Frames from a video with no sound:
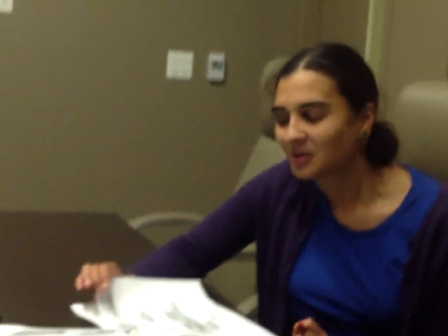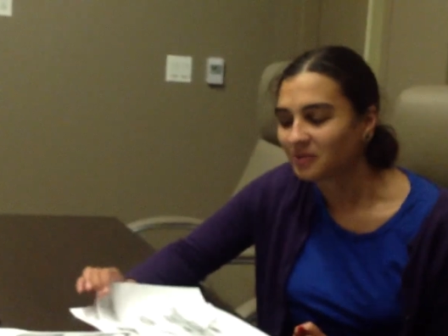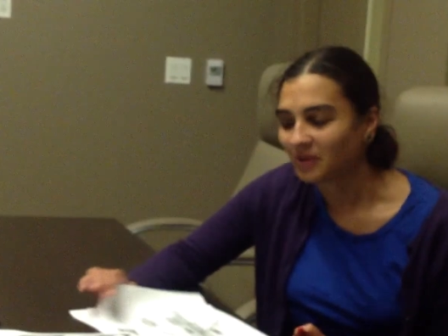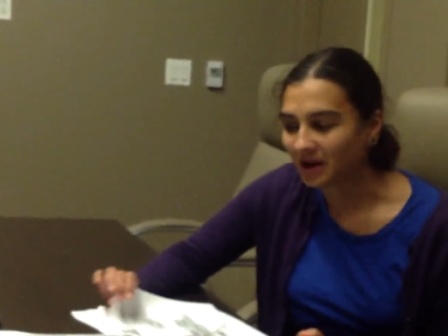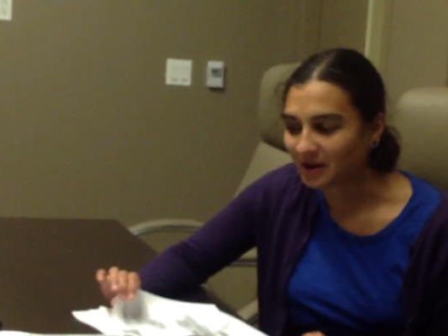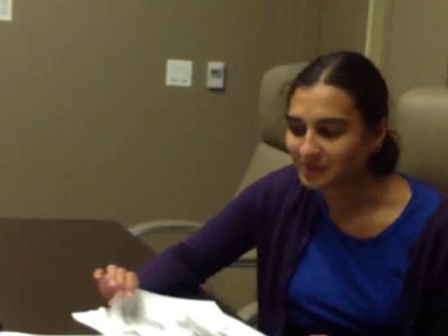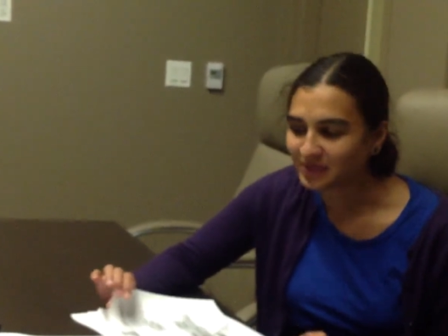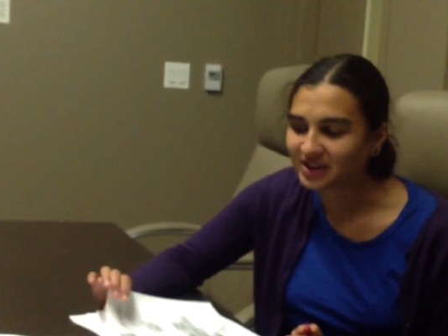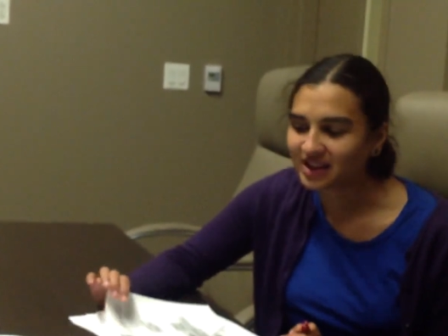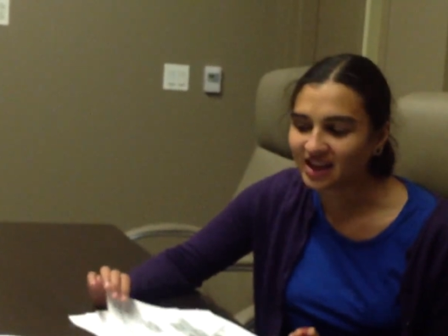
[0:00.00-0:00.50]

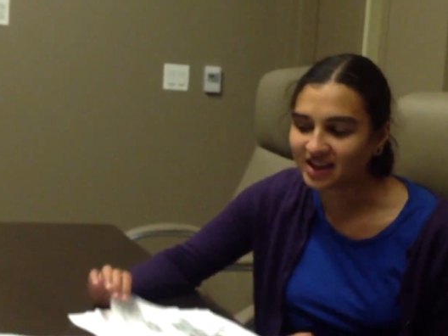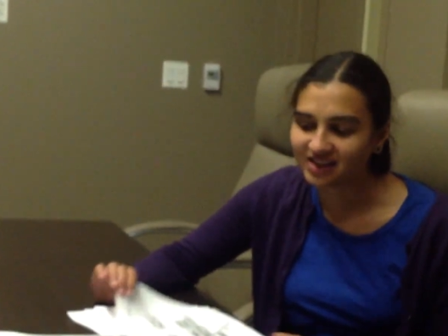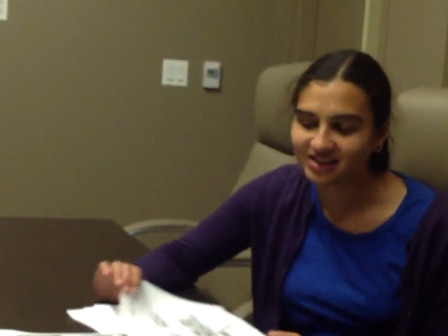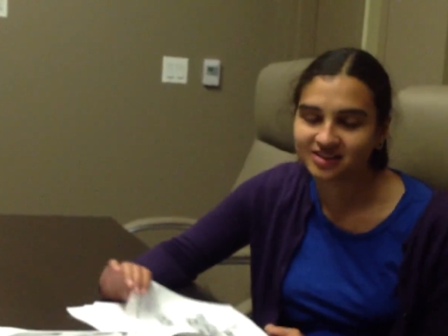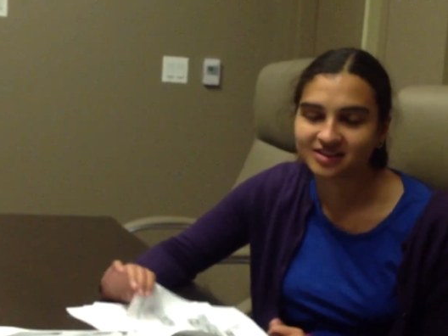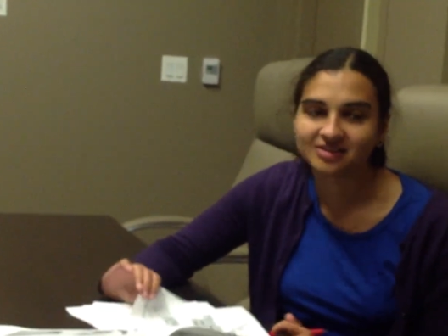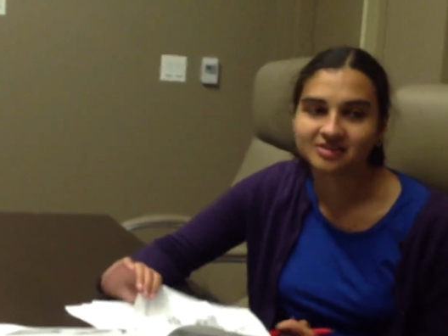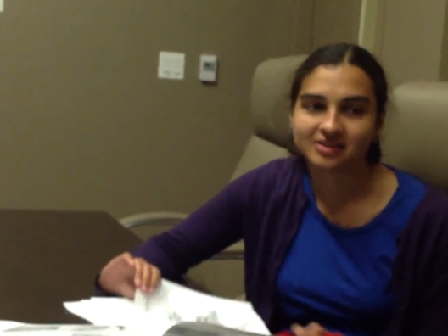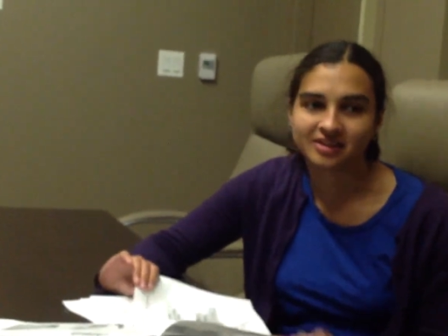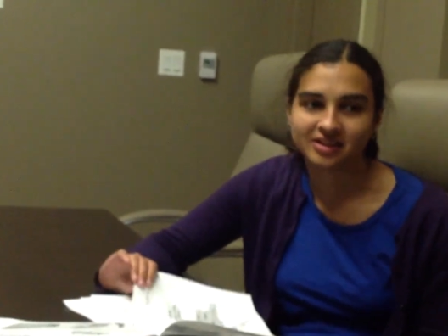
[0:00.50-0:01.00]
But
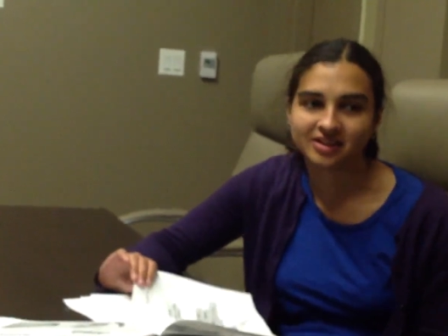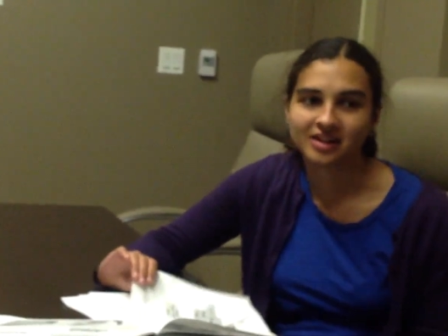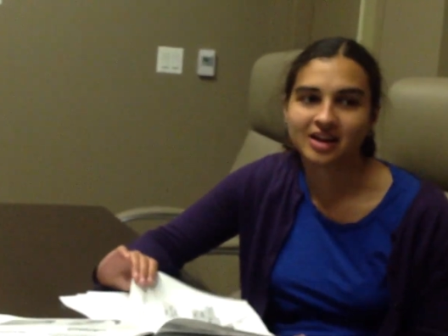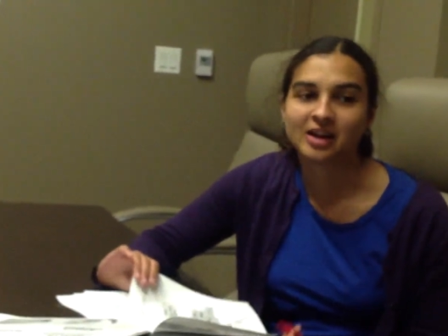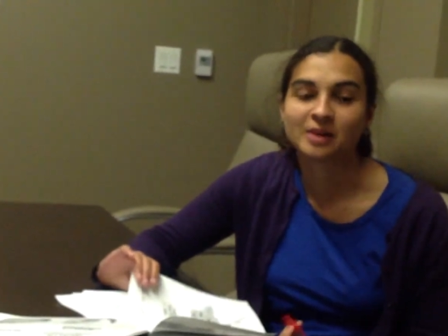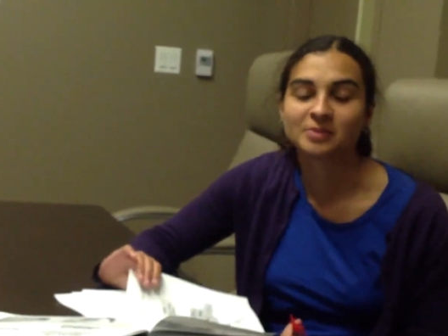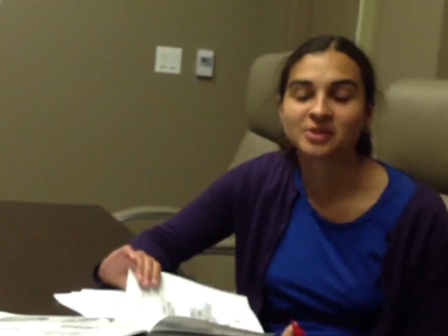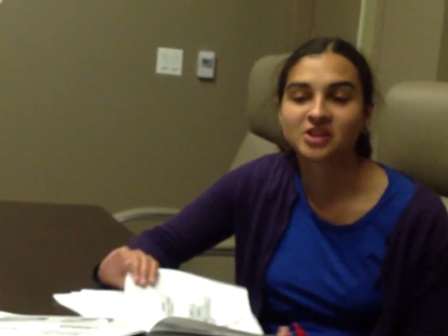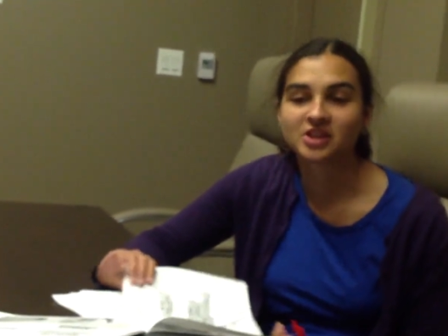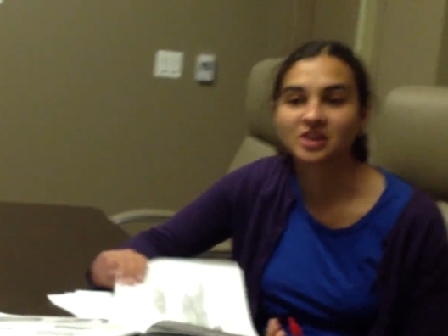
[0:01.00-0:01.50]
then
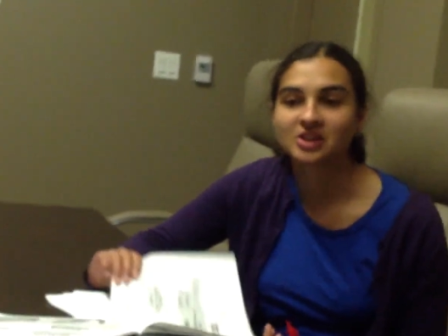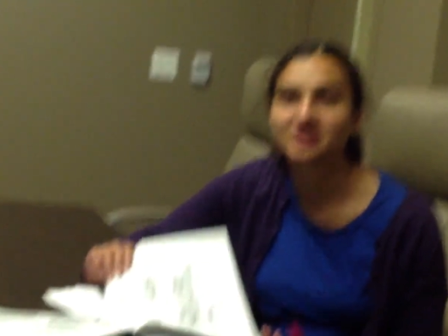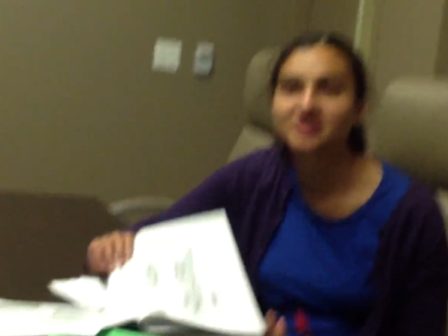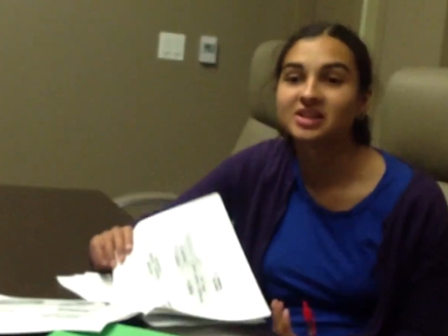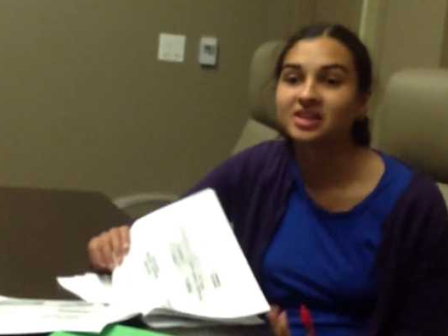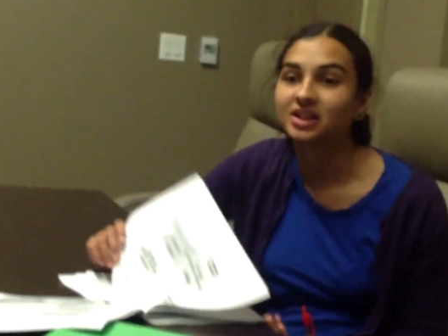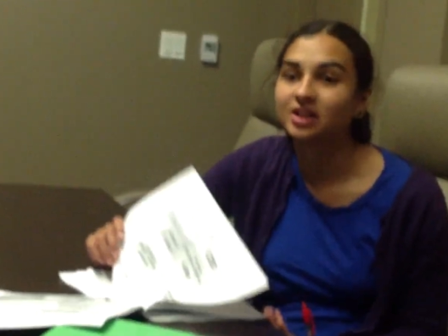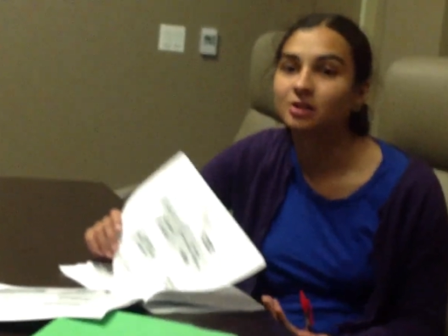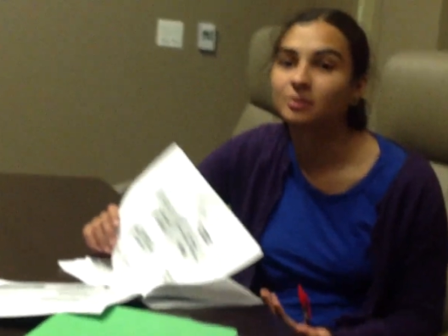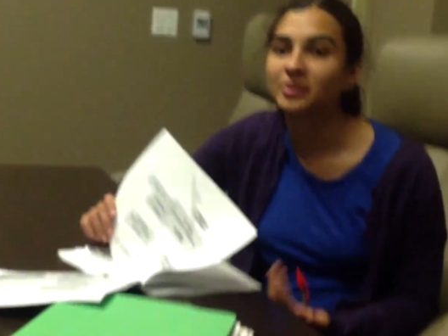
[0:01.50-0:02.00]
it obscures
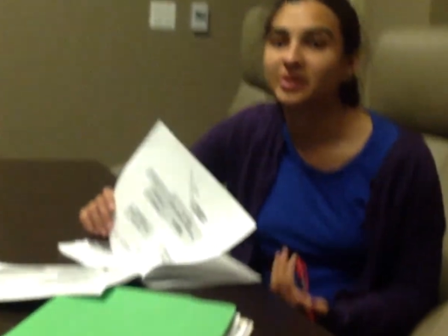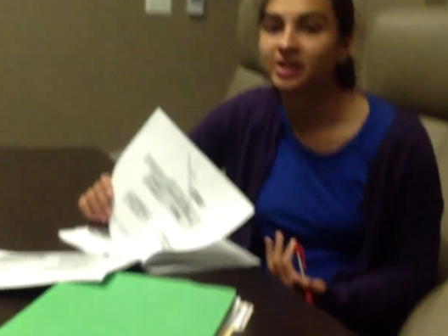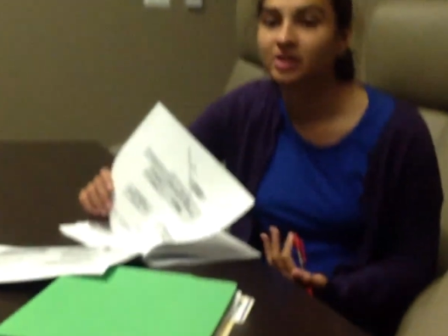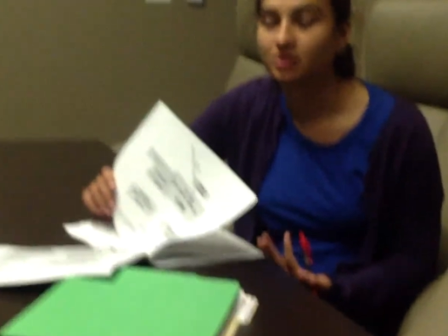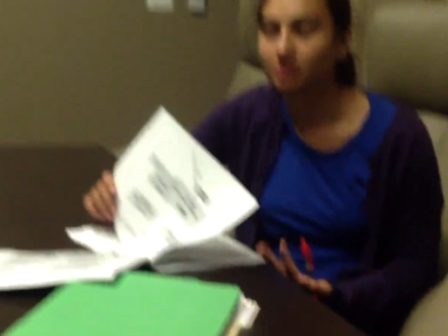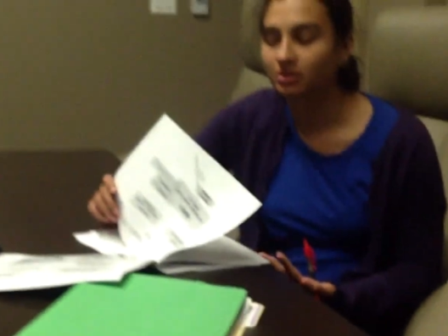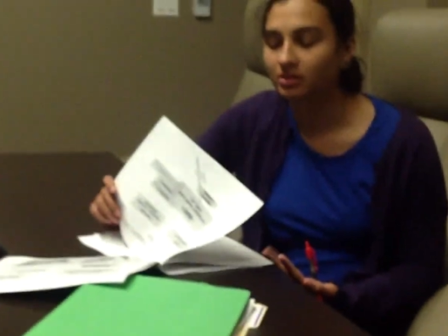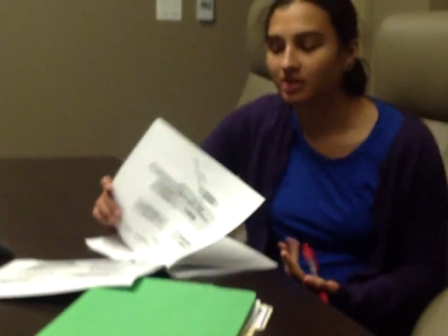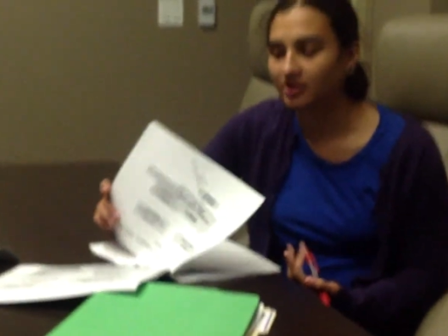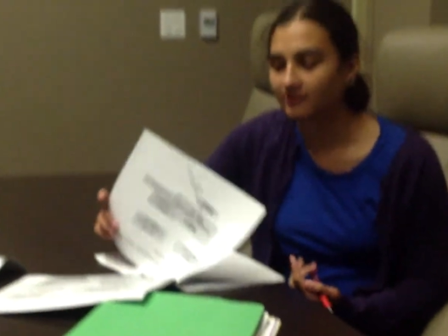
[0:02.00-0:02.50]
a little
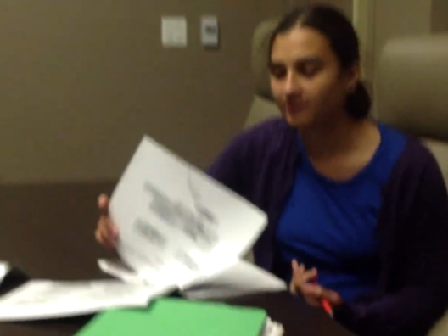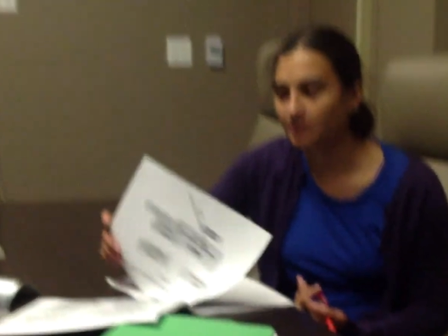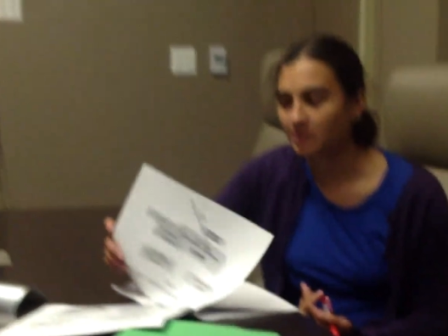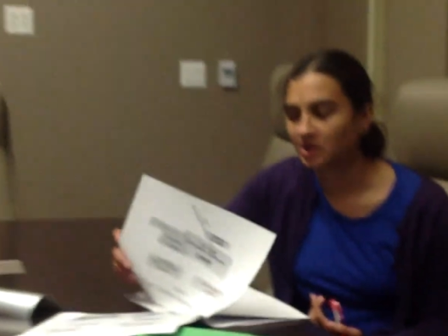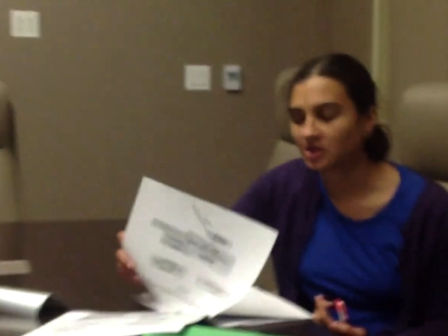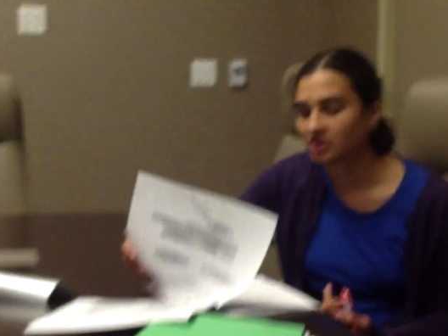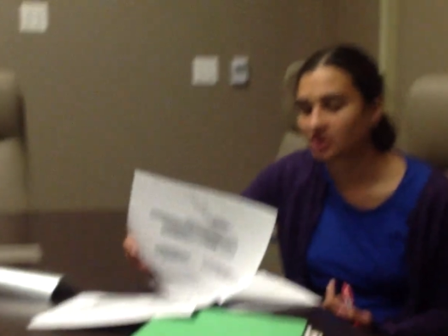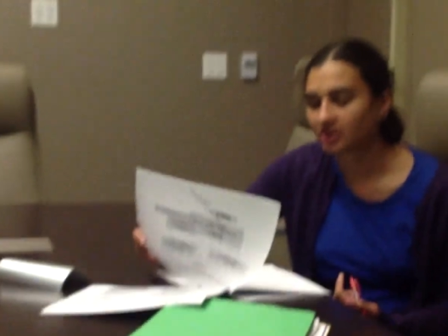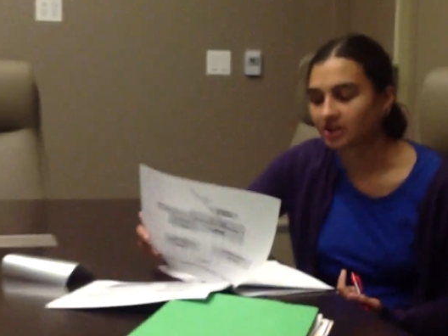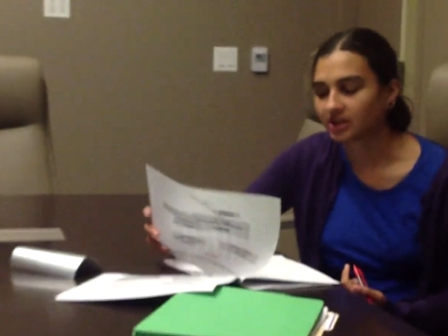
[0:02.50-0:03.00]
bit the
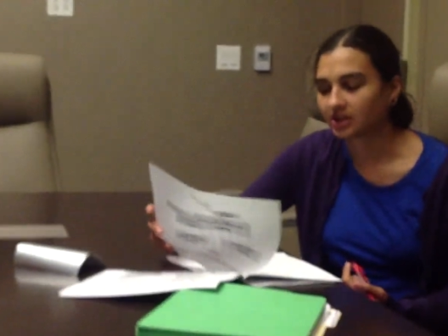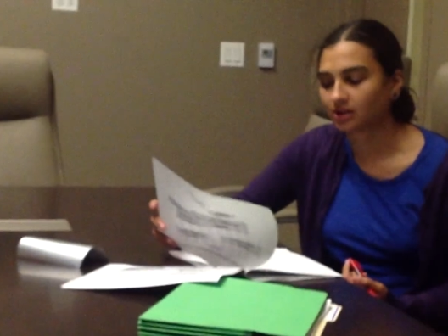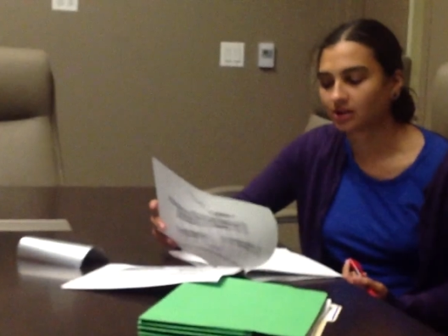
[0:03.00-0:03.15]
information that's